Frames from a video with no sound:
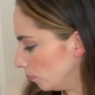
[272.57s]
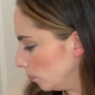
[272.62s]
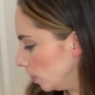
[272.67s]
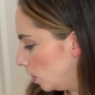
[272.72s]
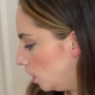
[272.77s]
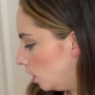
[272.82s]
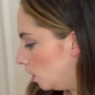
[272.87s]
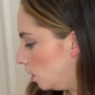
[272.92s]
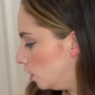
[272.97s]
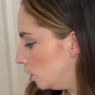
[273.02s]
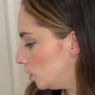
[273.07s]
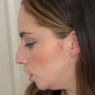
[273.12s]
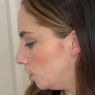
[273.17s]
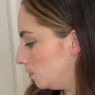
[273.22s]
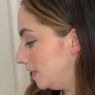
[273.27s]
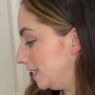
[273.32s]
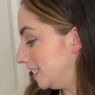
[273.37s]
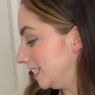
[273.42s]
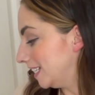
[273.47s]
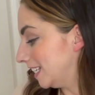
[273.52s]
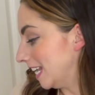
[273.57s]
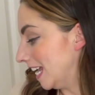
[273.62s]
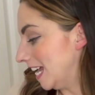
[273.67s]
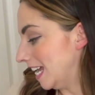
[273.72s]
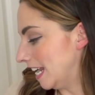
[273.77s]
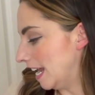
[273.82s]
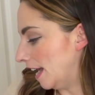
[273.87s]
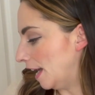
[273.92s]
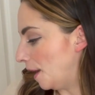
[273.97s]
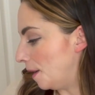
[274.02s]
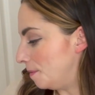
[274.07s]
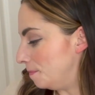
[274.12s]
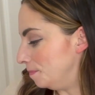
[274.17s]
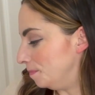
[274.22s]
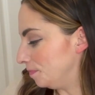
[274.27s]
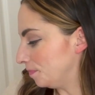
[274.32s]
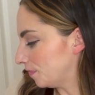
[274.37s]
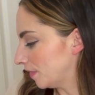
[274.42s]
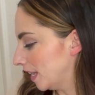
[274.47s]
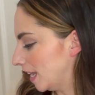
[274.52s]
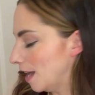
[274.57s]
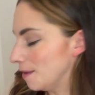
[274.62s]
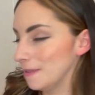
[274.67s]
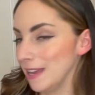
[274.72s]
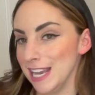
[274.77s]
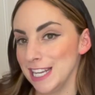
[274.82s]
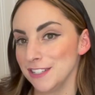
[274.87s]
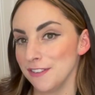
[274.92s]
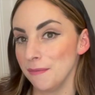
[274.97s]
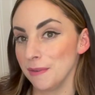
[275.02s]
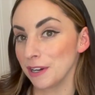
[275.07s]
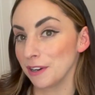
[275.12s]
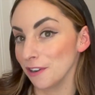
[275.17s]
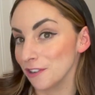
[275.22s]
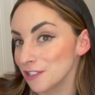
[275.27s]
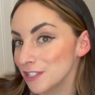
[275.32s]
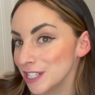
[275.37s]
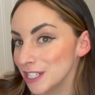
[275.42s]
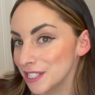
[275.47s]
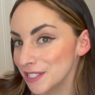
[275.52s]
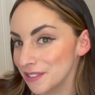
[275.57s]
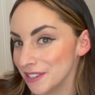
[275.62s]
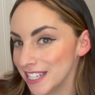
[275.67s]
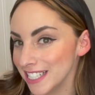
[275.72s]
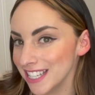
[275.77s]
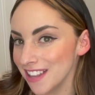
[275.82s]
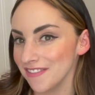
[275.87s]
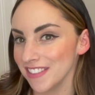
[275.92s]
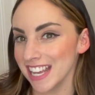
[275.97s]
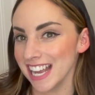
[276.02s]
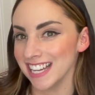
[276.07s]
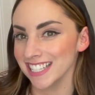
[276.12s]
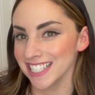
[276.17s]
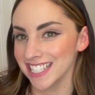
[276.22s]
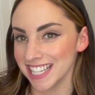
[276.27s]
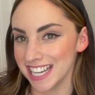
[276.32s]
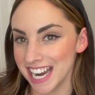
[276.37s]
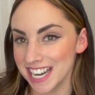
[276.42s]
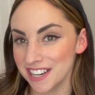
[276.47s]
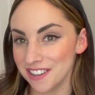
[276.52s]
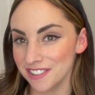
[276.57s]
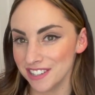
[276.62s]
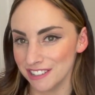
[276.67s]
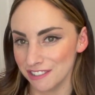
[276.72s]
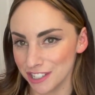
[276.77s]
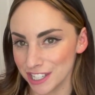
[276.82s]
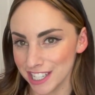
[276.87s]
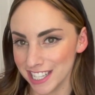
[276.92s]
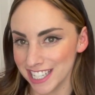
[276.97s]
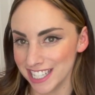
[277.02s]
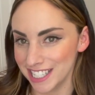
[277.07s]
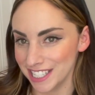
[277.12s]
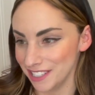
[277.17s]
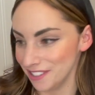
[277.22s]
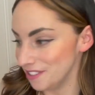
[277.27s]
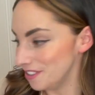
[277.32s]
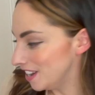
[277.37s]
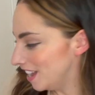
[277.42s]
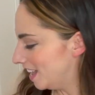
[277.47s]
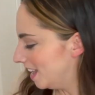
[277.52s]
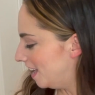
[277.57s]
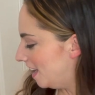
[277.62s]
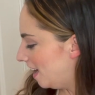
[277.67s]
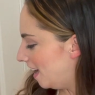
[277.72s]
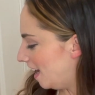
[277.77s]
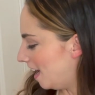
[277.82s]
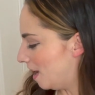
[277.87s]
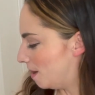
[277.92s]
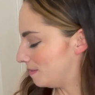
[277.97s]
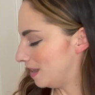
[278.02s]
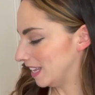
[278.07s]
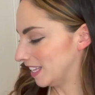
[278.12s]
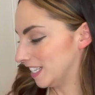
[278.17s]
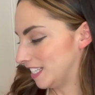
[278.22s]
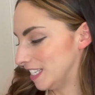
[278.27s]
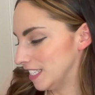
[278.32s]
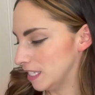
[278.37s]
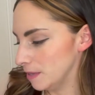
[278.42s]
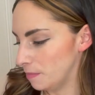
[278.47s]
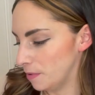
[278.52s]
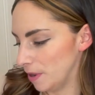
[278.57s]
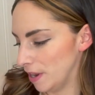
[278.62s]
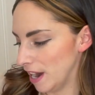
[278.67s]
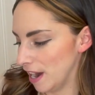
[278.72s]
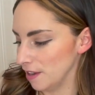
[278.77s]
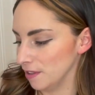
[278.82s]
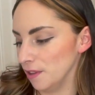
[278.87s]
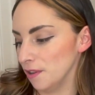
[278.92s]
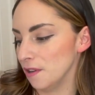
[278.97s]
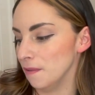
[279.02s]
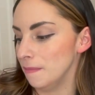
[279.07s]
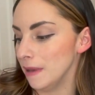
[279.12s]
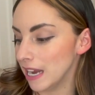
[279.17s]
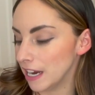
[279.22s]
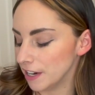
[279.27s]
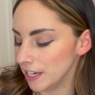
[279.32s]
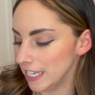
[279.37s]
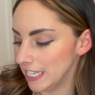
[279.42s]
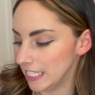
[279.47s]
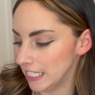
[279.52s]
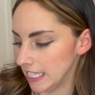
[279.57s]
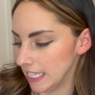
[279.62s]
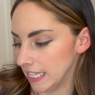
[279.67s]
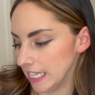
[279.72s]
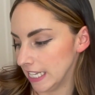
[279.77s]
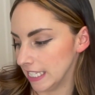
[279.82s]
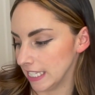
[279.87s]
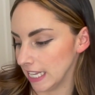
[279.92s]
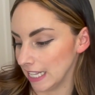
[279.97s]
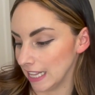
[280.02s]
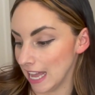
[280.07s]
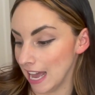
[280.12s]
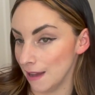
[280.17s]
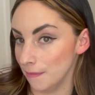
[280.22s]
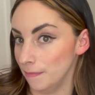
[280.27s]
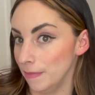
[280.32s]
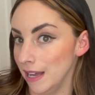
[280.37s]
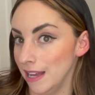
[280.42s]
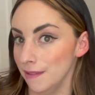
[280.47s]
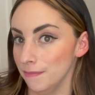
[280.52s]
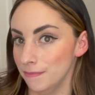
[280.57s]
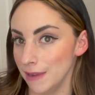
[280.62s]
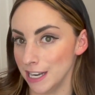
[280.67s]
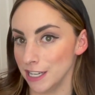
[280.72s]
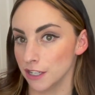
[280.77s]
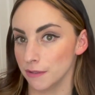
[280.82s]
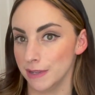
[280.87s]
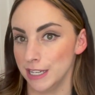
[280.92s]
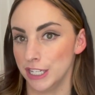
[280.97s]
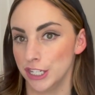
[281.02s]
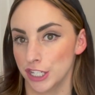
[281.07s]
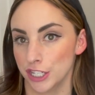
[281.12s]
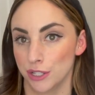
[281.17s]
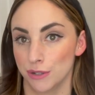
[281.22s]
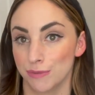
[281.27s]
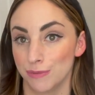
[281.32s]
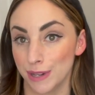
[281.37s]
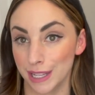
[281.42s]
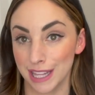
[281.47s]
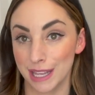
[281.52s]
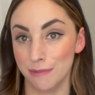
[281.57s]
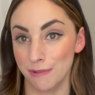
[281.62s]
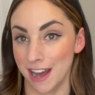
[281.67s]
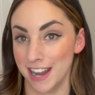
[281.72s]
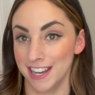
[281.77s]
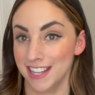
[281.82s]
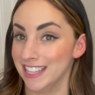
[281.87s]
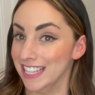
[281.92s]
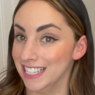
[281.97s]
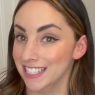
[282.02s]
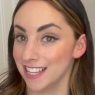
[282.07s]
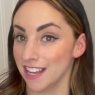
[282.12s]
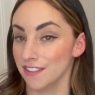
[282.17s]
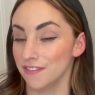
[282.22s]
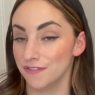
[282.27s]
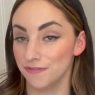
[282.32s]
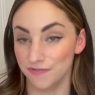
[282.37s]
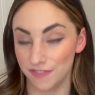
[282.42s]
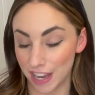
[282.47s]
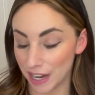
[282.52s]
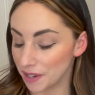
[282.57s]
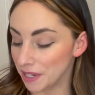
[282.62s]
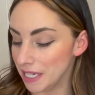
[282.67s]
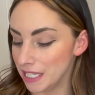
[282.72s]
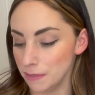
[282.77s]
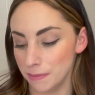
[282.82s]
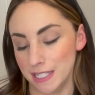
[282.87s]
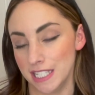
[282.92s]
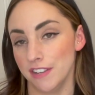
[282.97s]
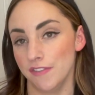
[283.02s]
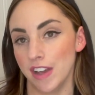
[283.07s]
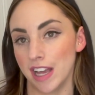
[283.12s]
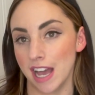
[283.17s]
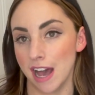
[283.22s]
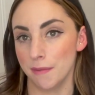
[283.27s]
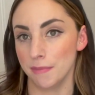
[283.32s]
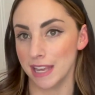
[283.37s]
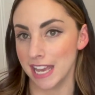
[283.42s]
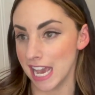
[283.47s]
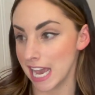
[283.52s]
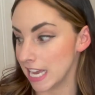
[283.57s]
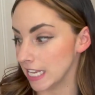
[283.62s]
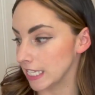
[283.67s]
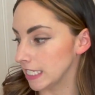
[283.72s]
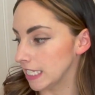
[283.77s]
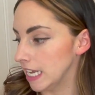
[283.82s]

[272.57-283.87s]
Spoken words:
So we did get cupcakes from a grocery store, something else that I don't usually do. I like to support our local bakeries and things like that, but Benjamin just really wanted these very specific cupcakes.